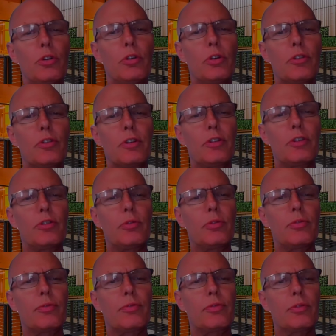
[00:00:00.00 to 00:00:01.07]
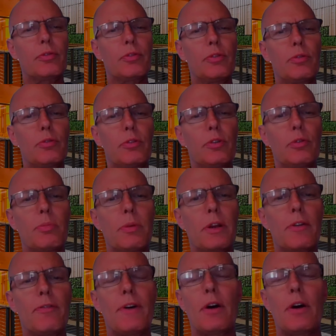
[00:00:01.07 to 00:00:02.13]
It says you've
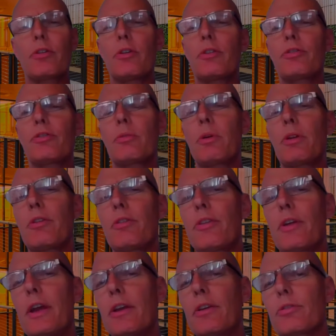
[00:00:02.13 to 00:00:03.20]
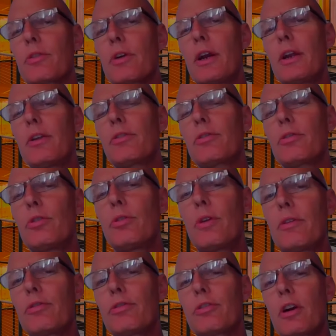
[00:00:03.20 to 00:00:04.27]
been a founder of some other things, right? So you
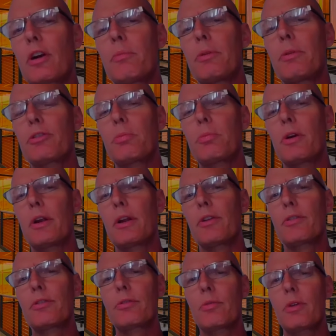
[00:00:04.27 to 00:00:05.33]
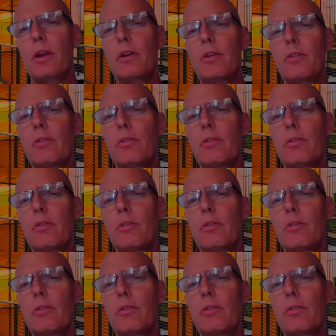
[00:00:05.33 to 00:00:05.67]
have startup experience, right?